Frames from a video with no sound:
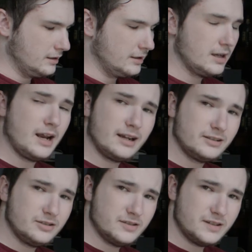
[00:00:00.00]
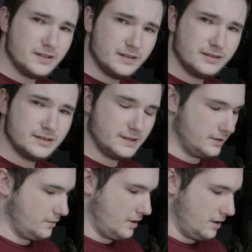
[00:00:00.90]
connectors
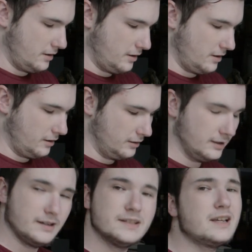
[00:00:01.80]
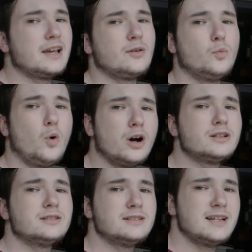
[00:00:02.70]
so they're nice and
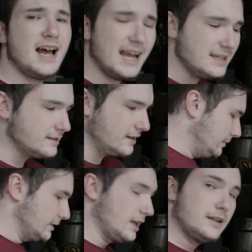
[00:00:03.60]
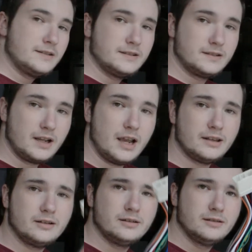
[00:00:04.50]
watertight. But now this is
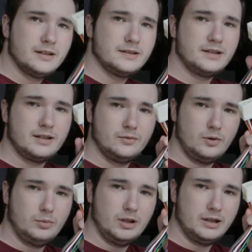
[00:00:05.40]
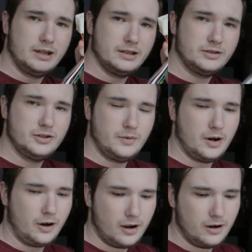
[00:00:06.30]
together. This end will plug into
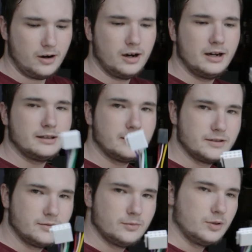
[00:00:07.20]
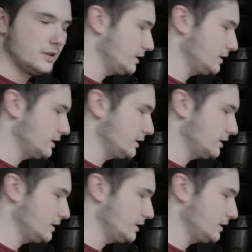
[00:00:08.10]
our car and this will plug